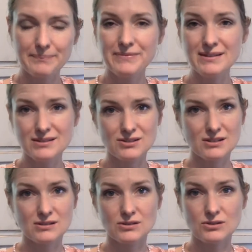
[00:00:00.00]
This is
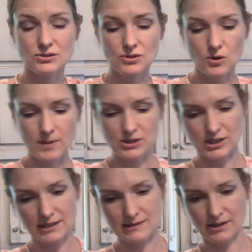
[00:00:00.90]
just so much
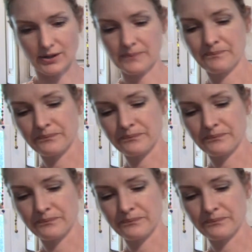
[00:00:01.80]
easier.